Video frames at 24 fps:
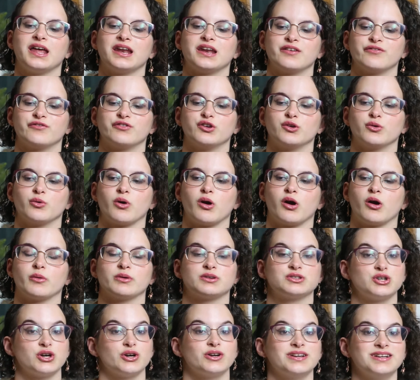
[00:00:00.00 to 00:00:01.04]
And if you are
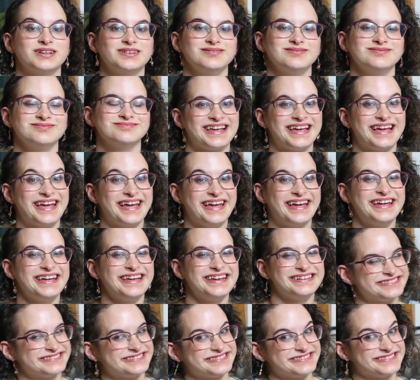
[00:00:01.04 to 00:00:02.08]
returning,
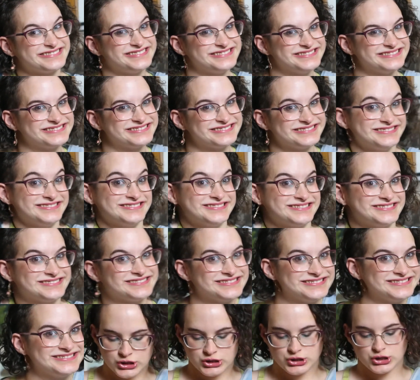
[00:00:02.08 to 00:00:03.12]
hey.
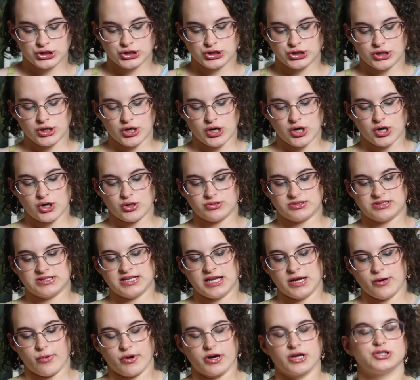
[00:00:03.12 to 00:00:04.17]
So
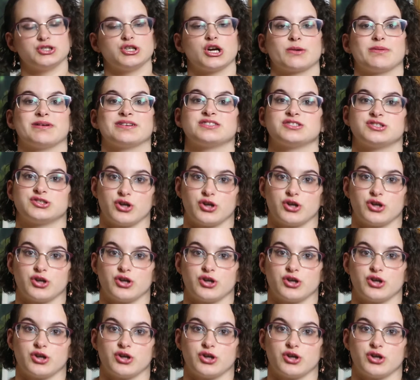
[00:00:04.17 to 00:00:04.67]
today we're going to talk about